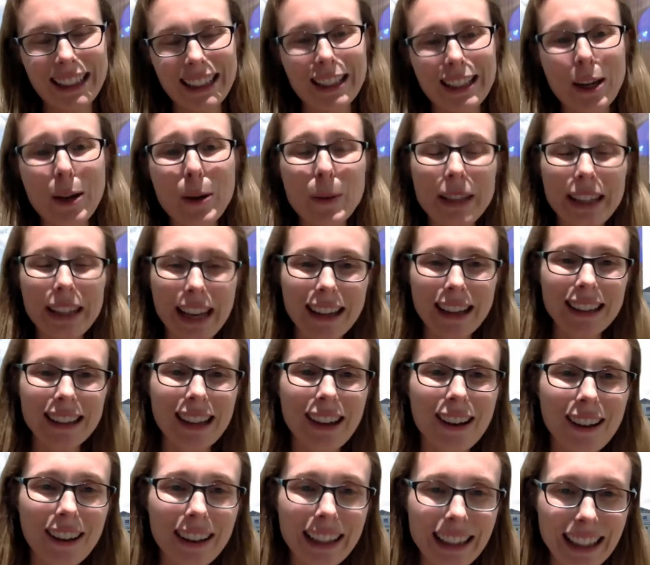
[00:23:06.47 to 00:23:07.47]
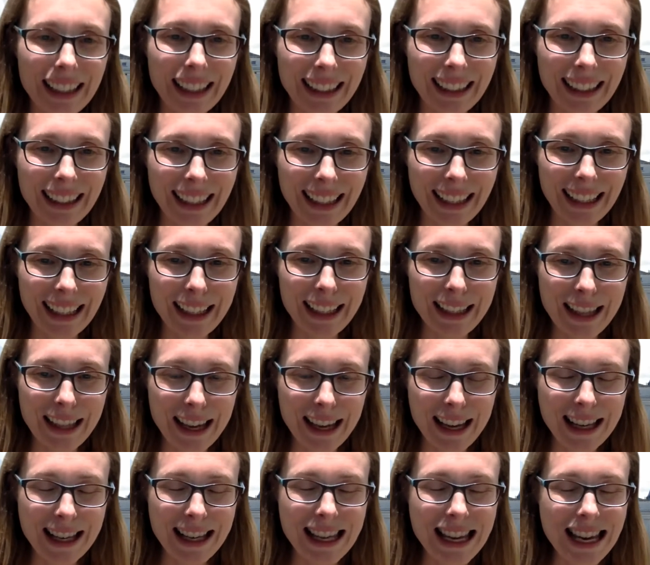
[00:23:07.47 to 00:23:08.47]
So yes, I think that
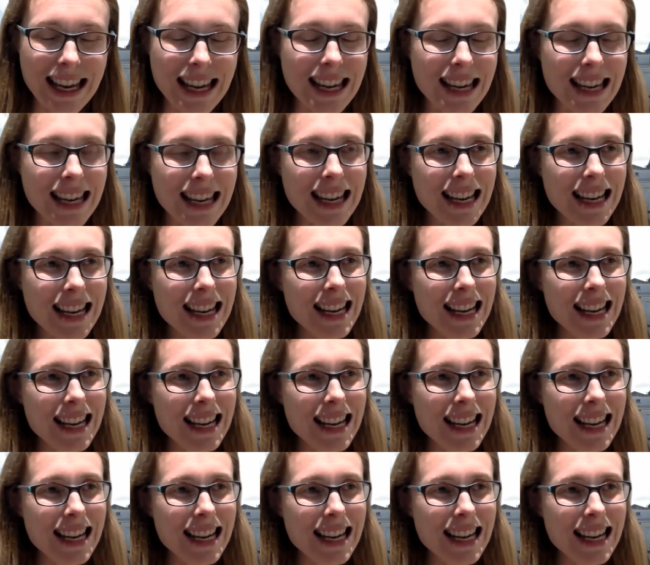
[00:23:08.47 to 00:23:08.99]
the